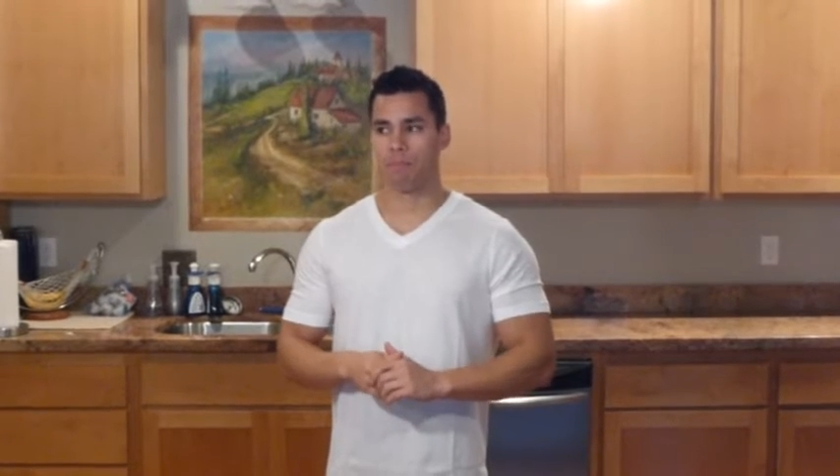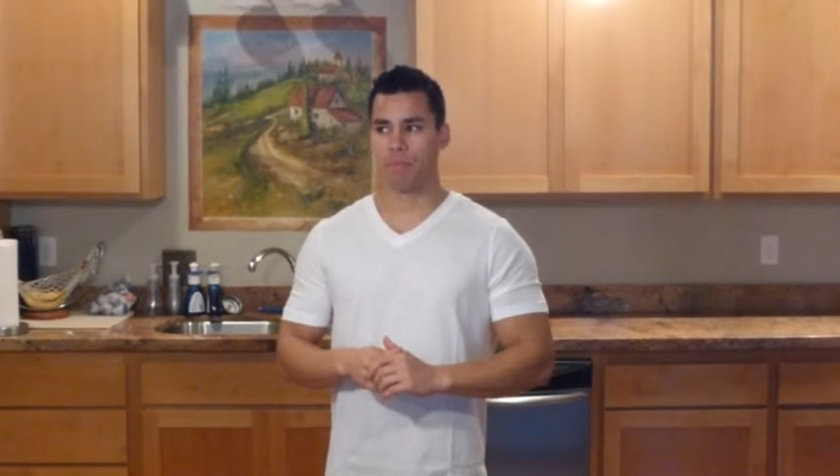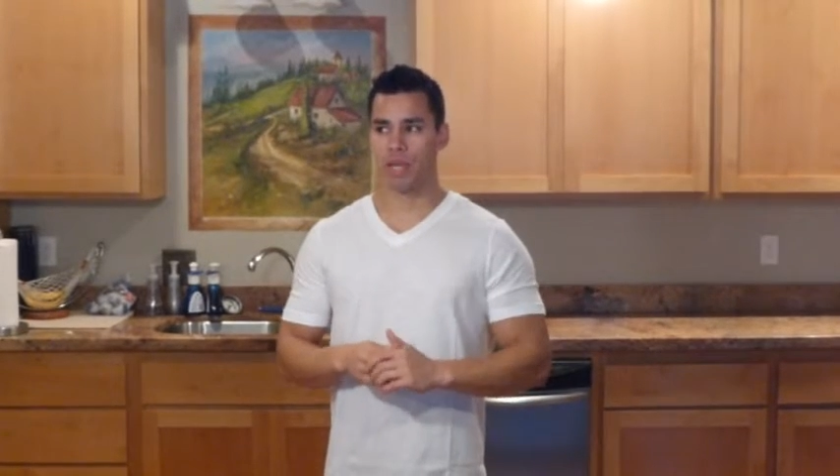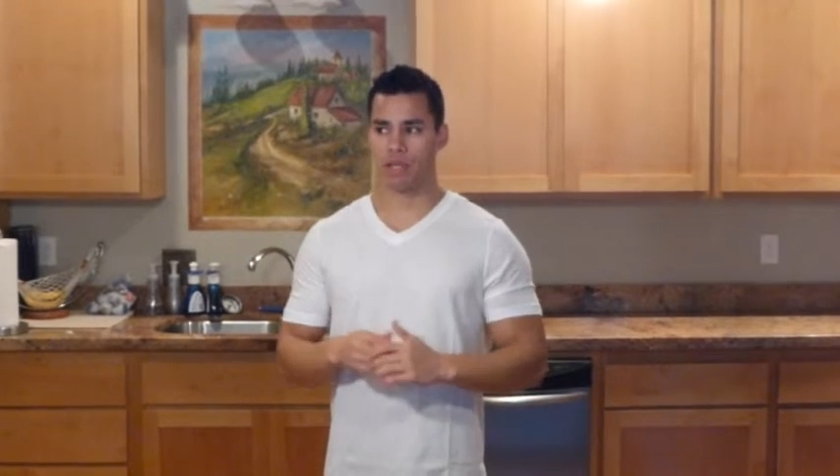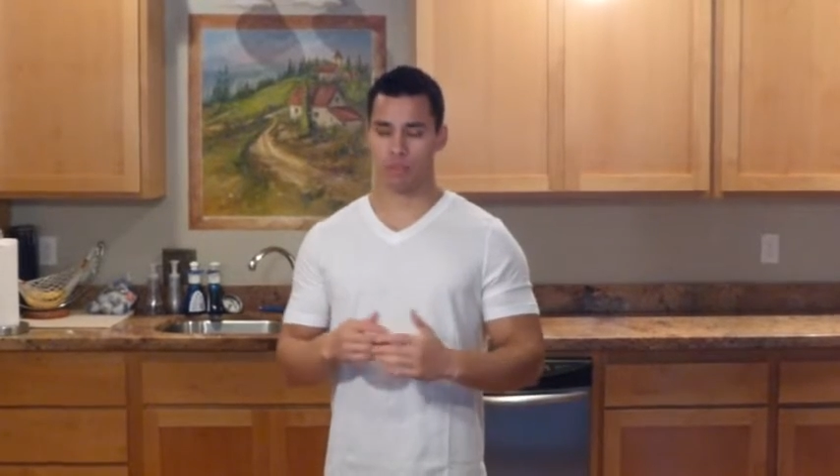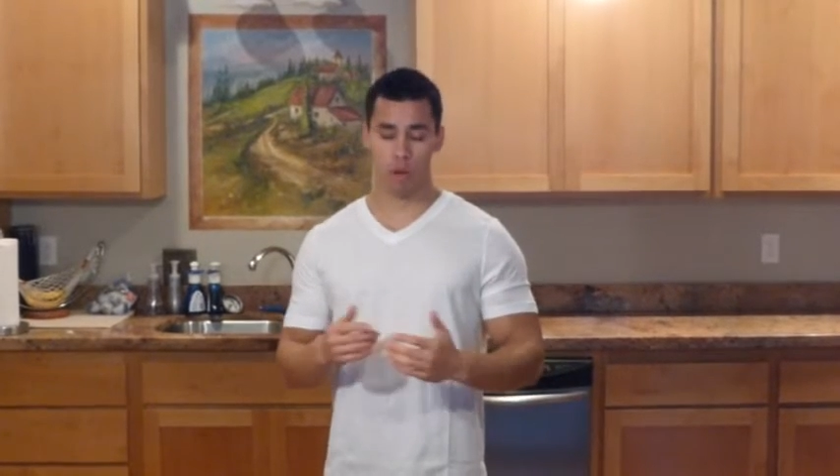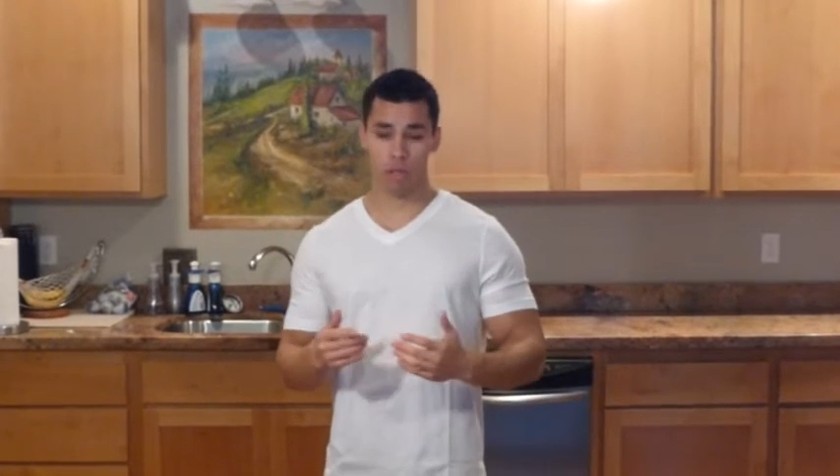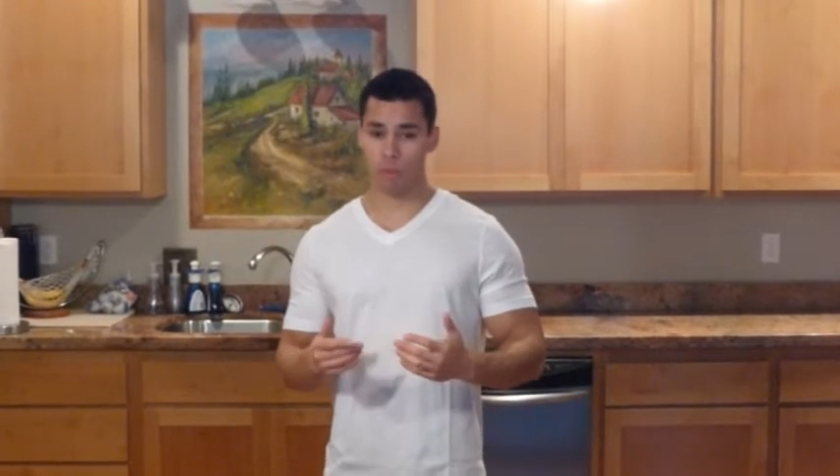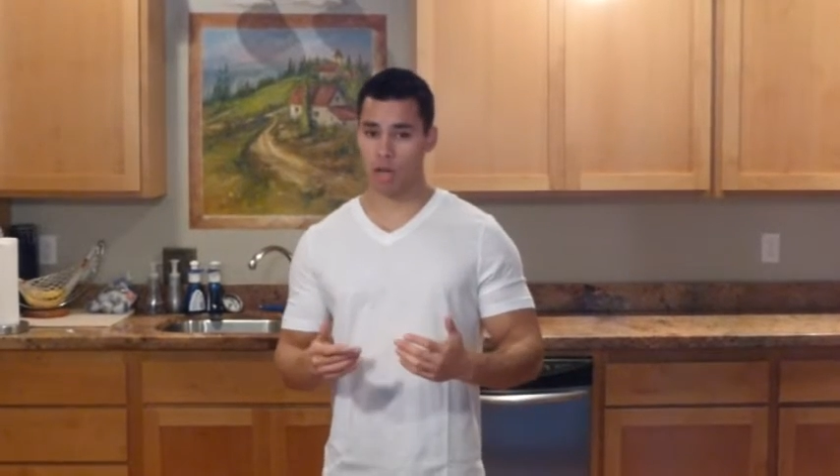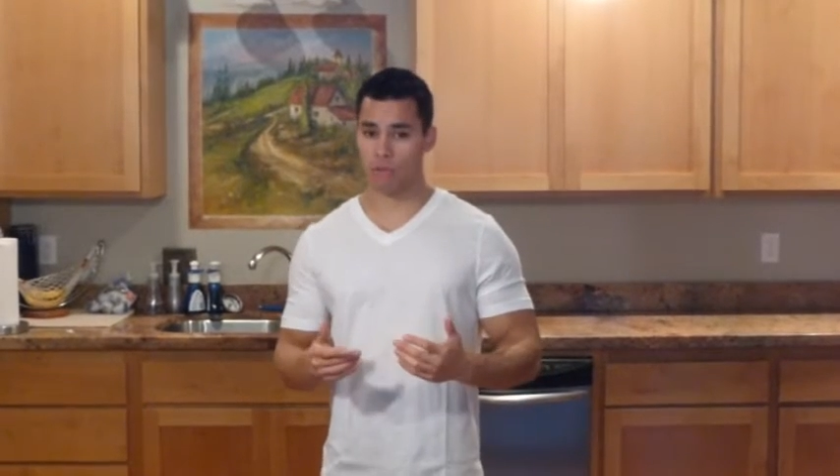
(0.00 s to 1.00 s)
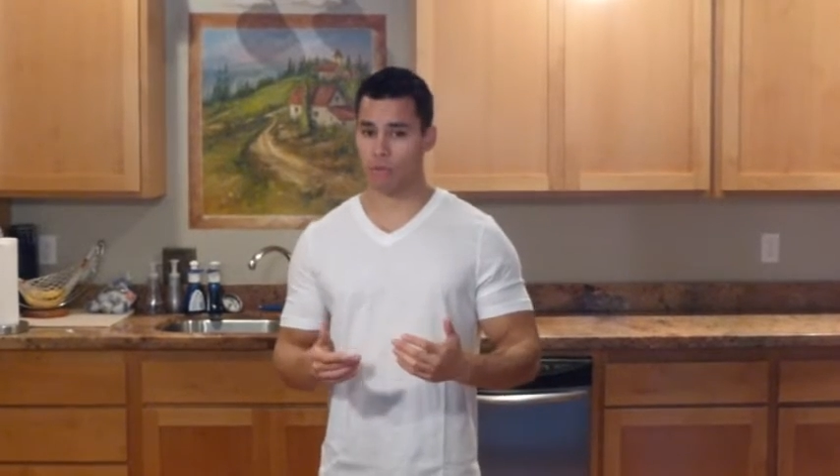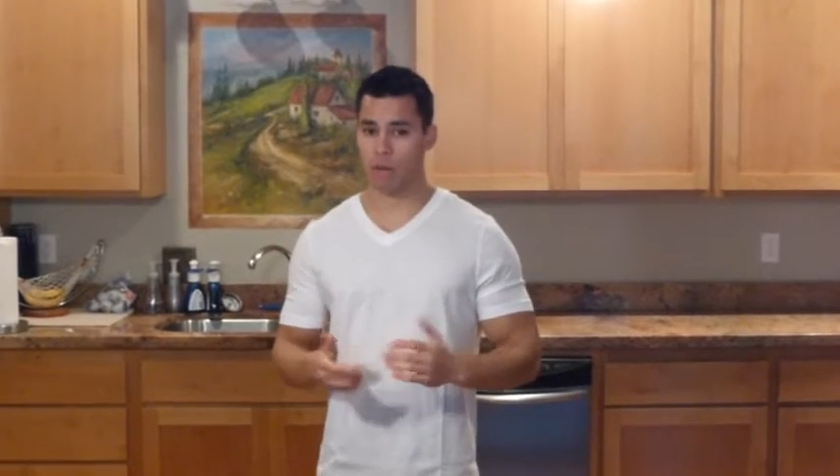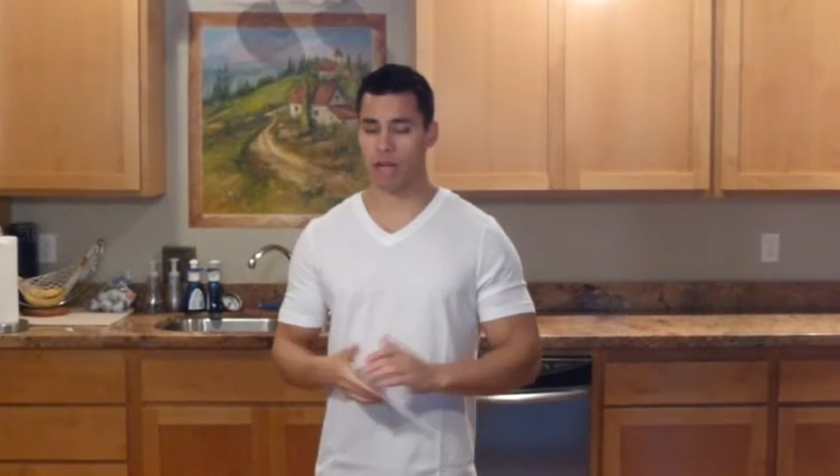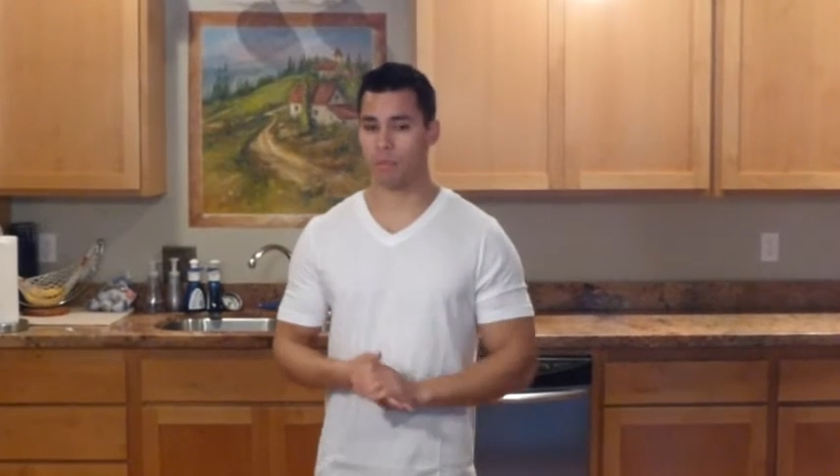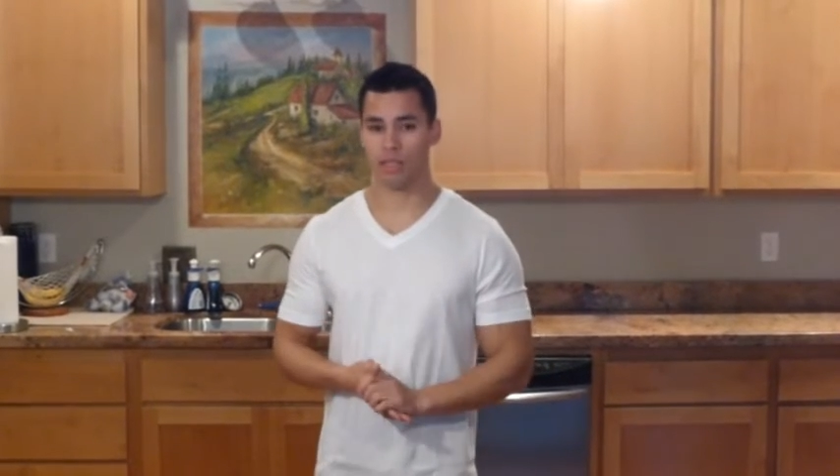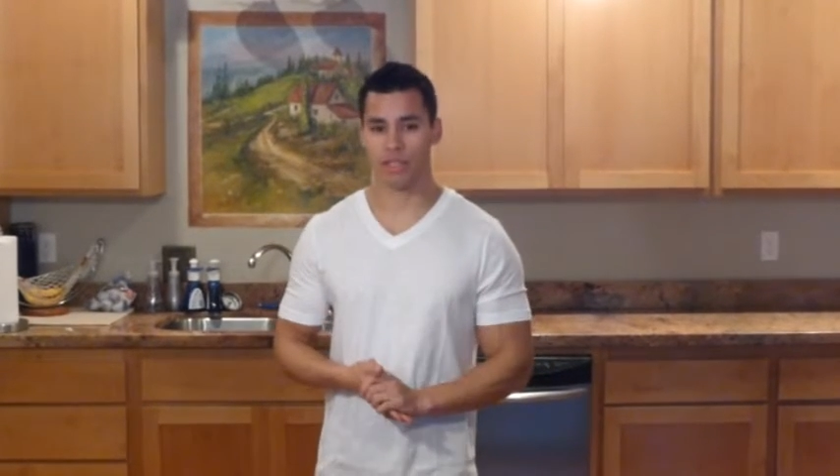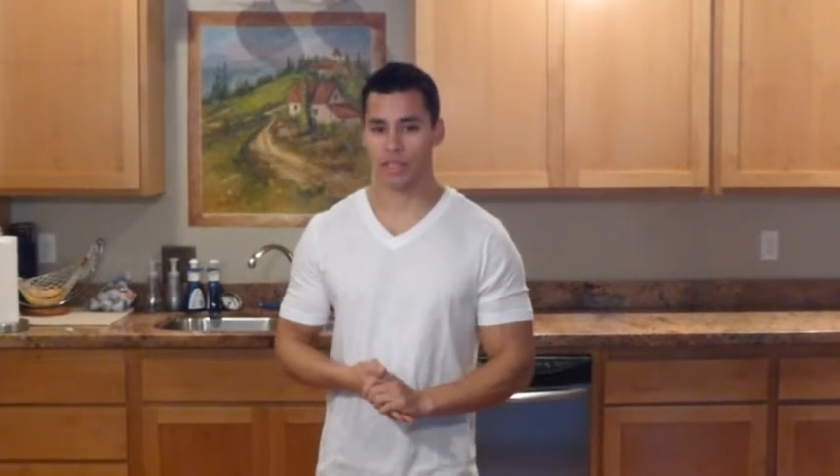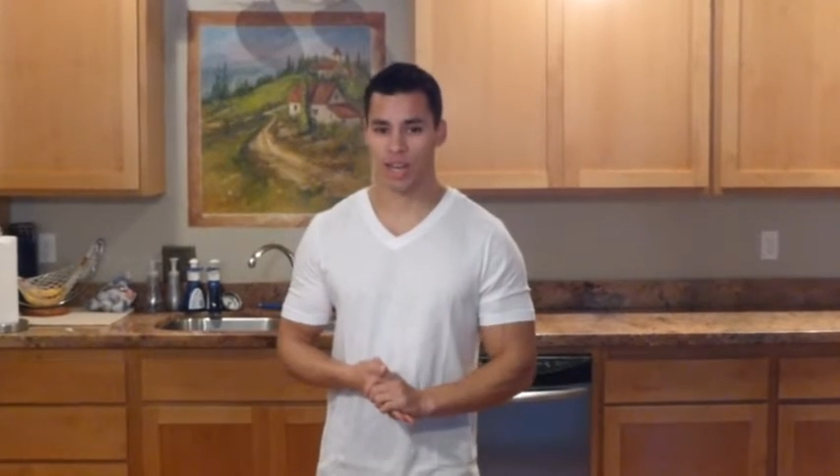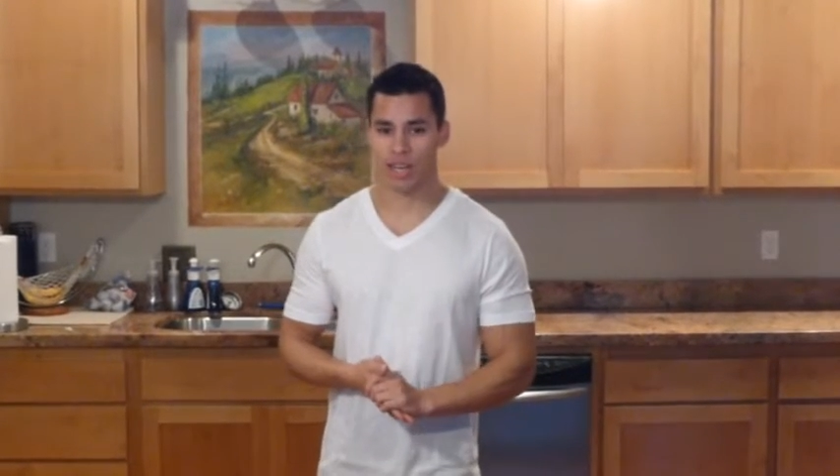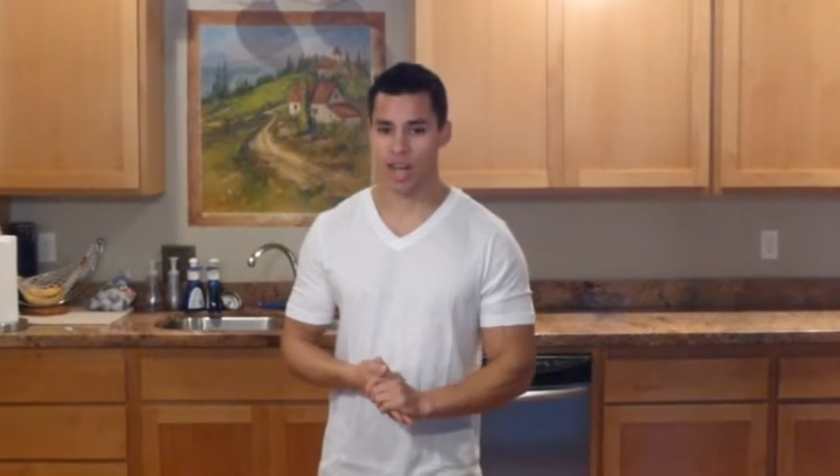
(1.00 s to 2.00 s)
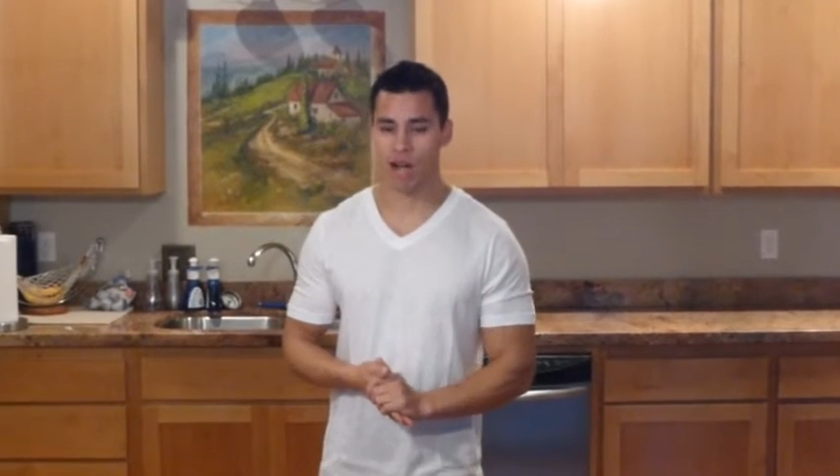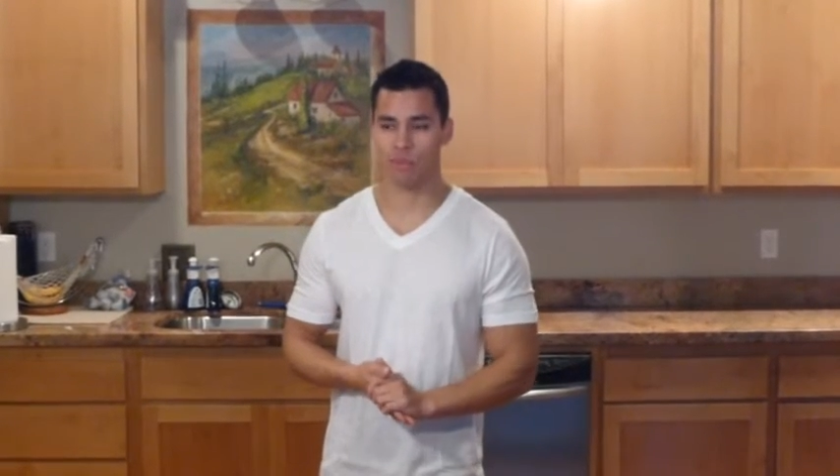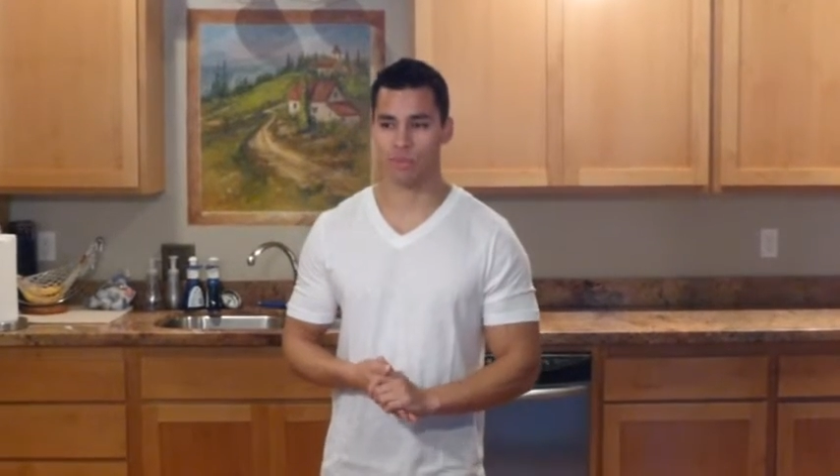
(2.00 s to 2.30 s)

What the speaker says: being the spokesmodel for bodybuilding.com